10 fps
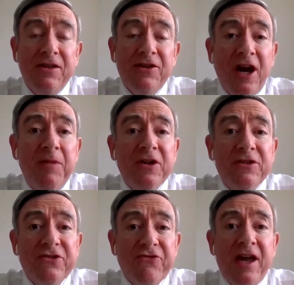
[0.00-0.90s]

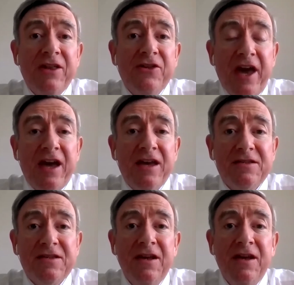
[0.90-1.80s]
time-constrained
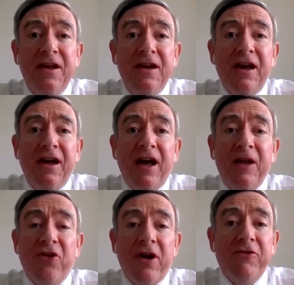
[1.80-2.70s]
tasks and
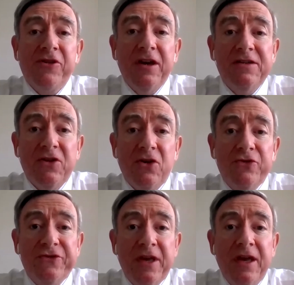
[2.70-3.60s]
prioritize those